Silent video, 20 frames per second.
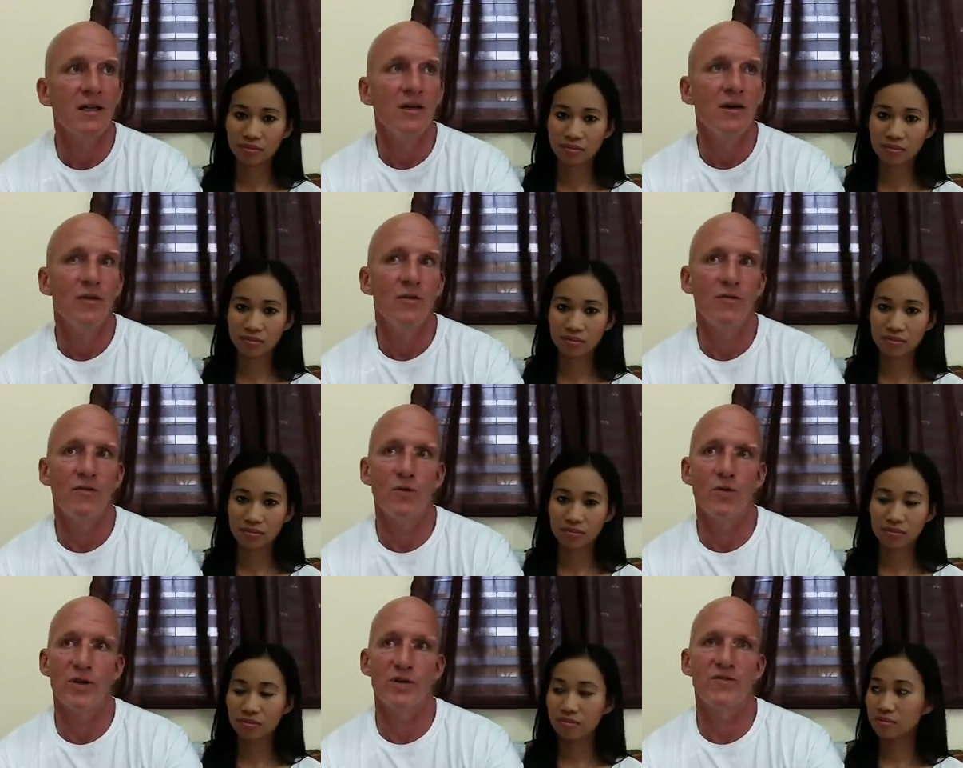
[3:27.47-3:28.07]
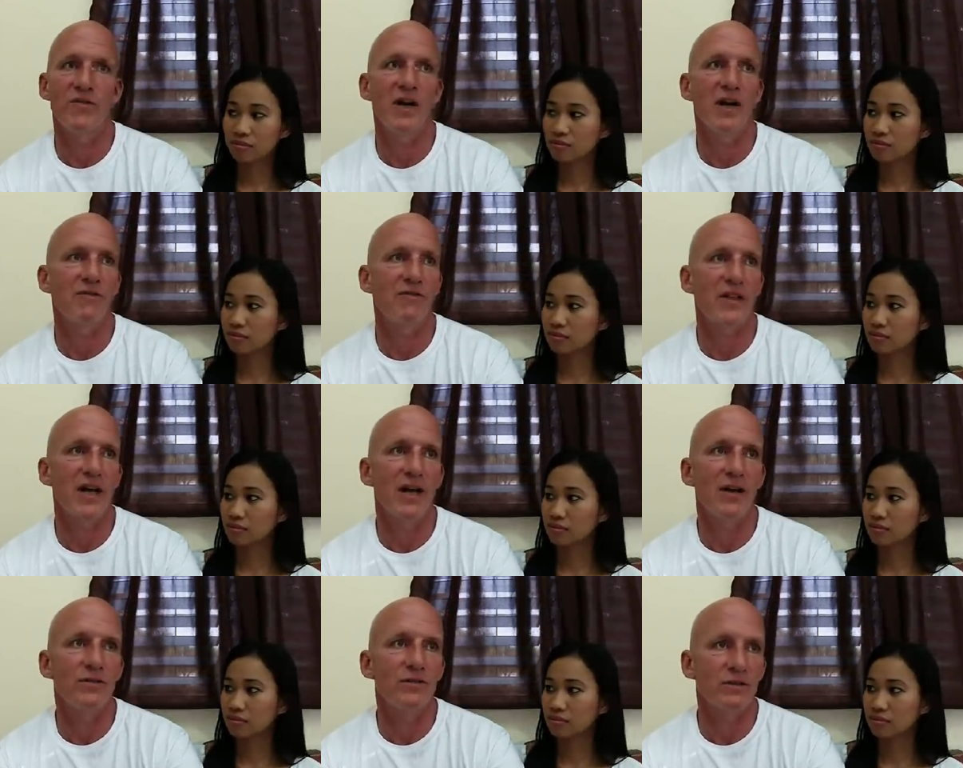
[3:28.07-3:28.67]

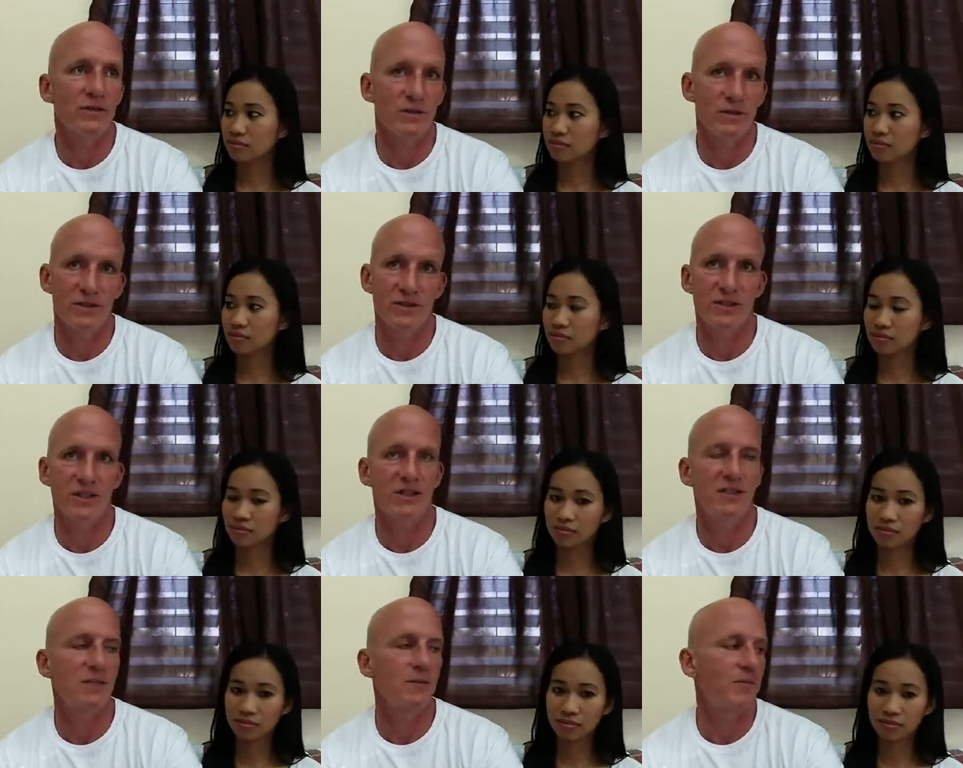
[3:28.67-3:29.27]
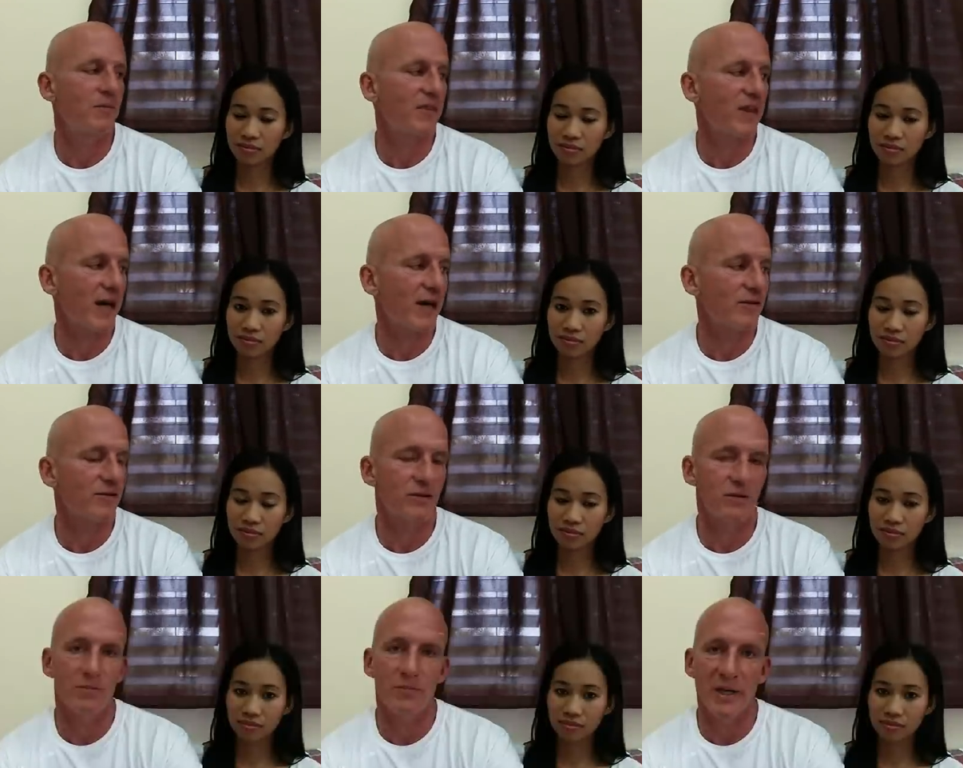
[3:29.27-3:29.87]
Speaker 1: forty-five thousand or sixty
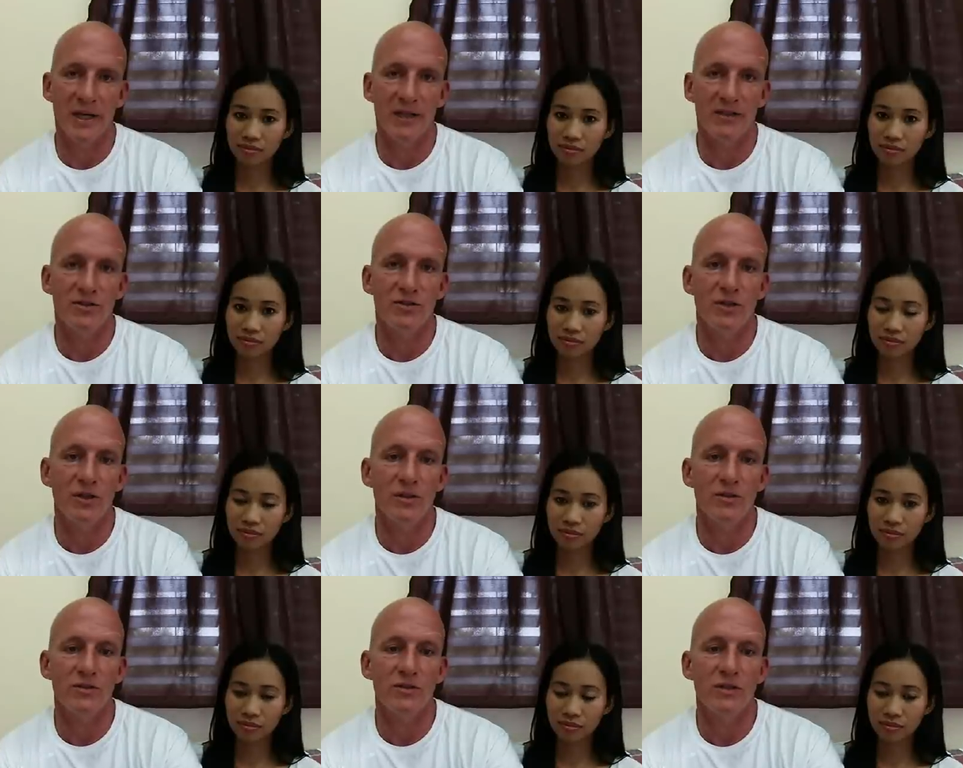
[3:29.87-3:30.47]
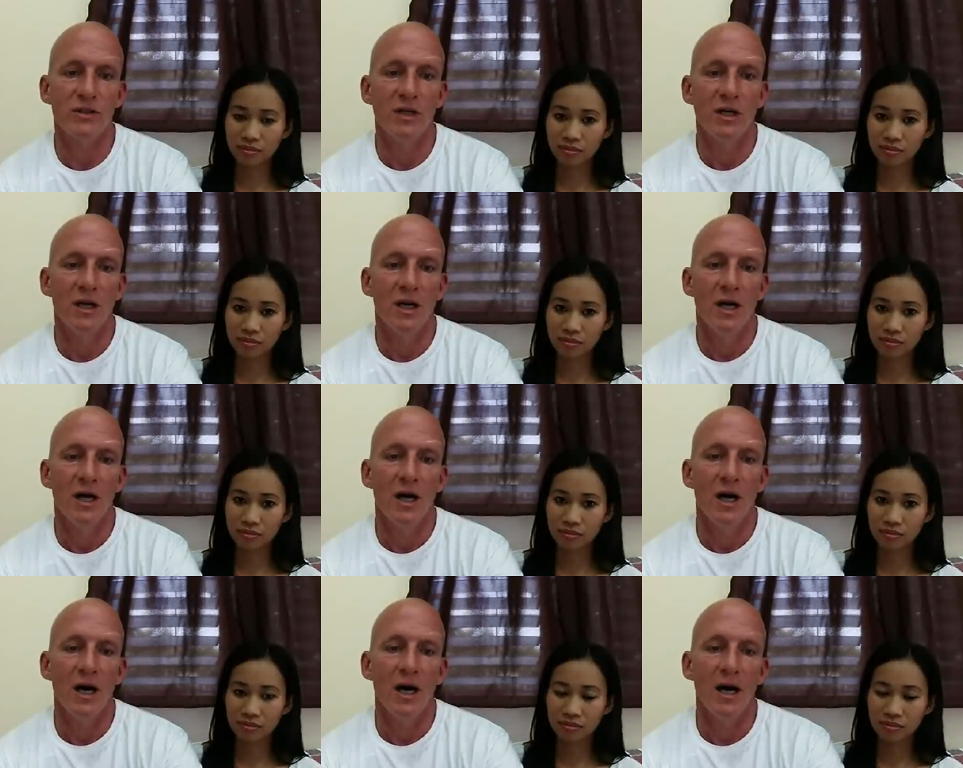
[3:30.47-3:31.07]
thousand pesos
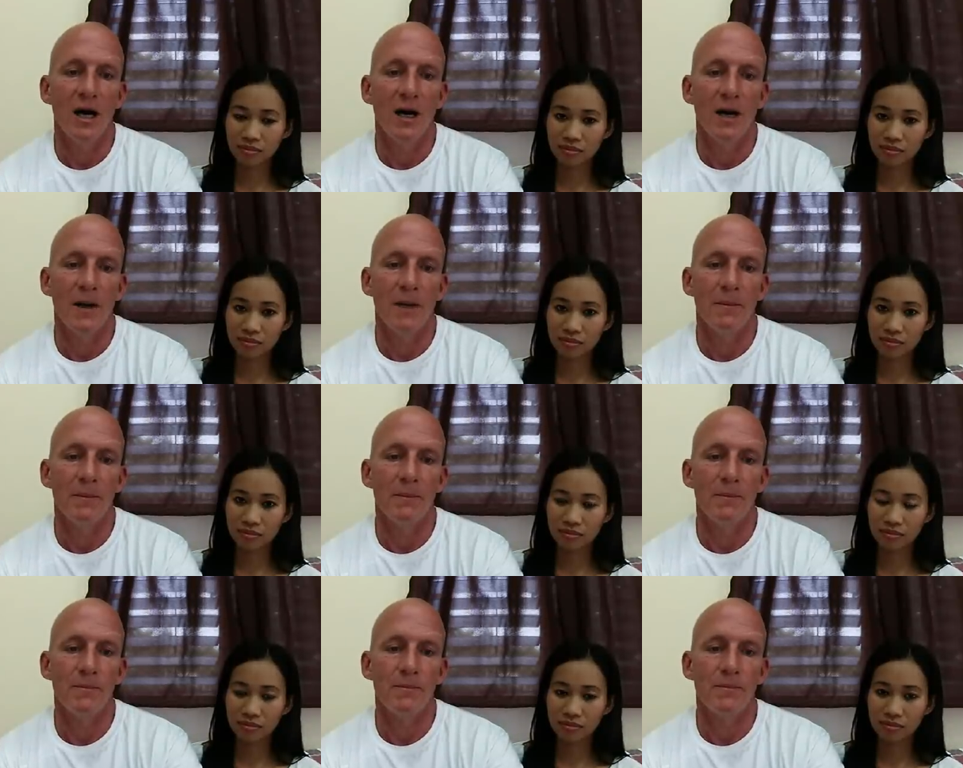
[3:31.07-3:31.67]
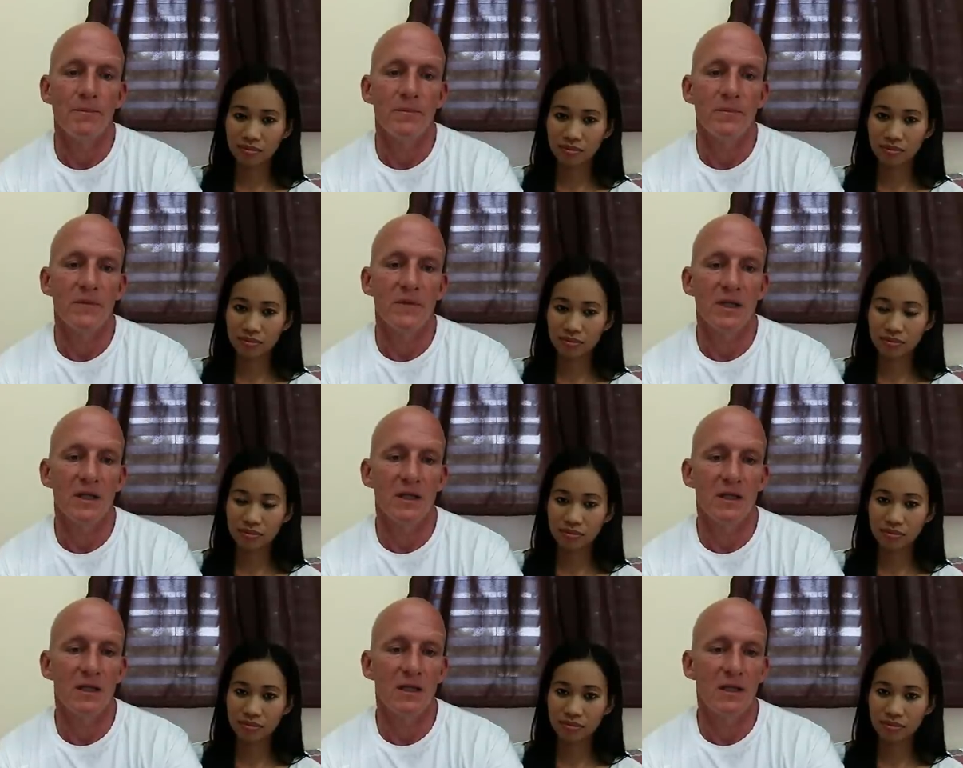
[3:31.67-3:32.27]
um,
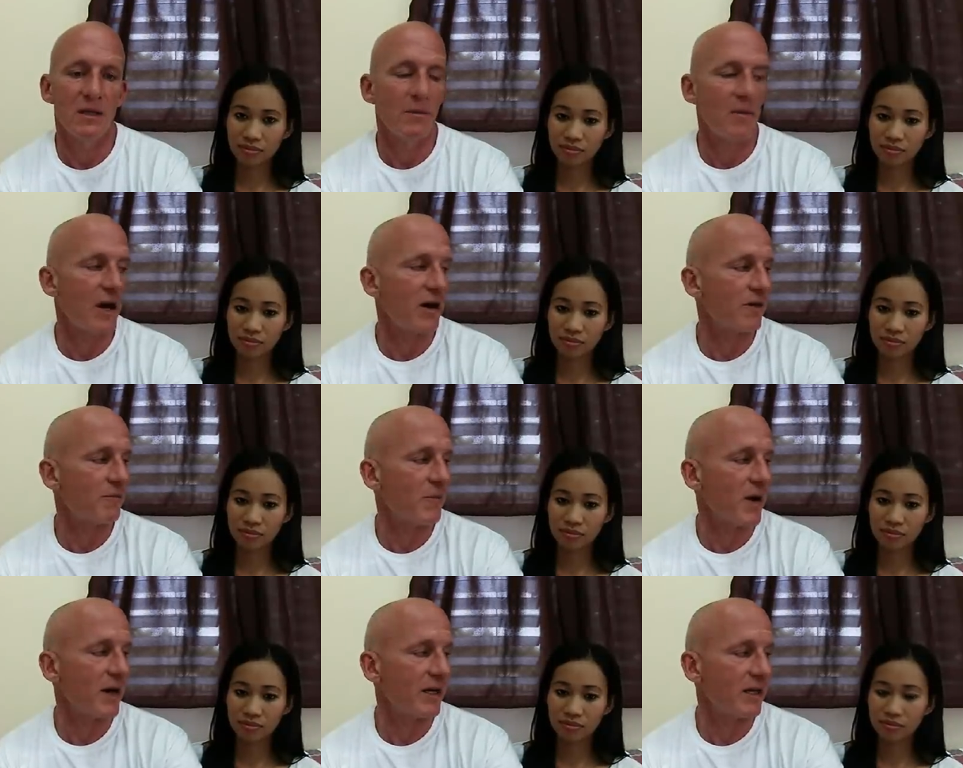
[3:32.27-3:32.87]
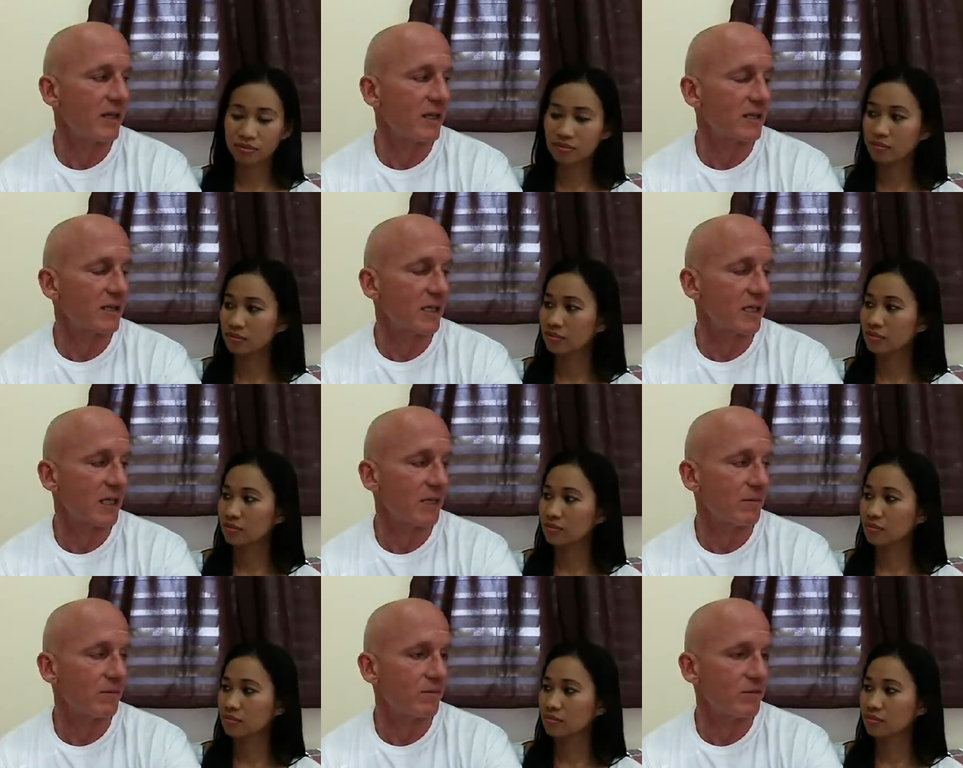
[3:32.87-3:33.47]
the amount of money that they
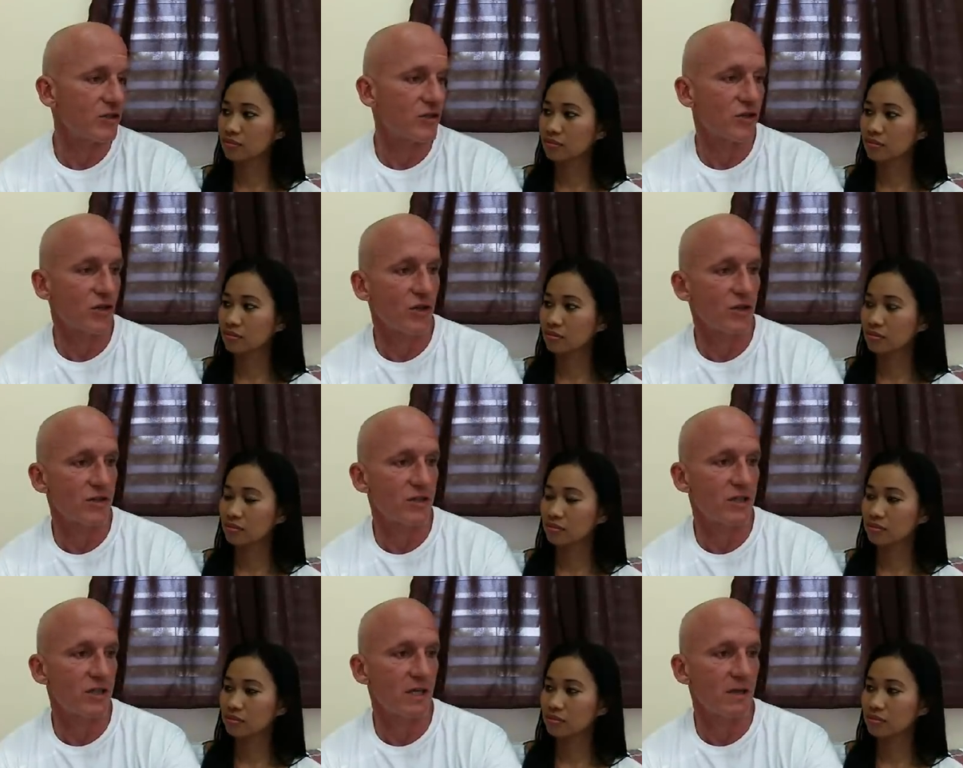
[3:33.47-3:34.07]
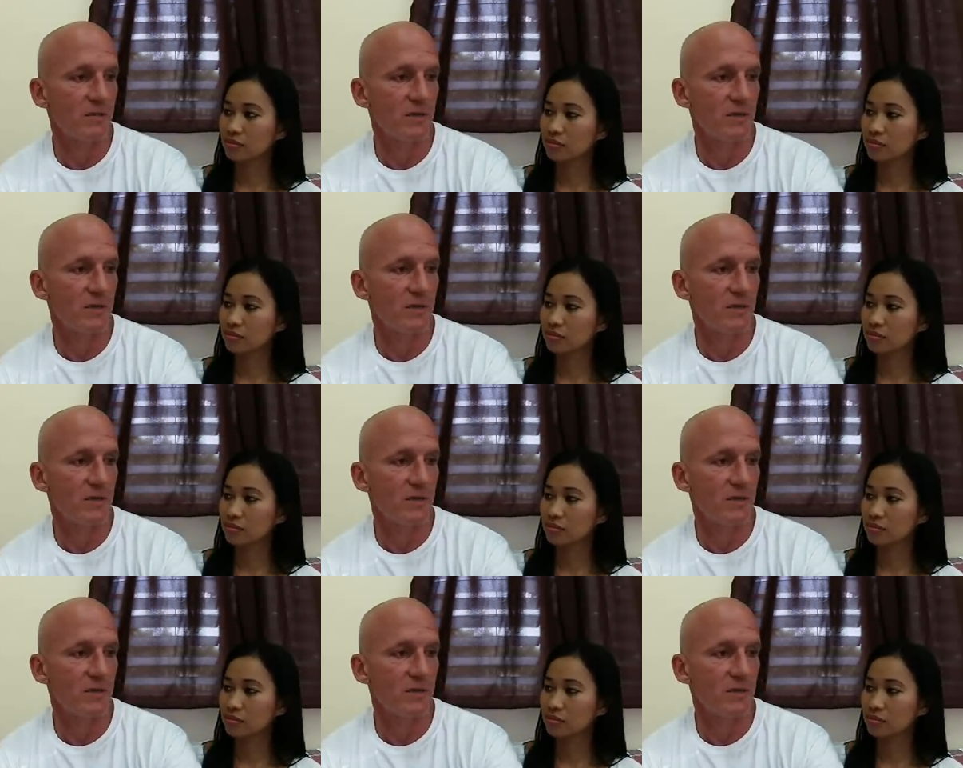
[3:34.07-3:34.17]
get returned to them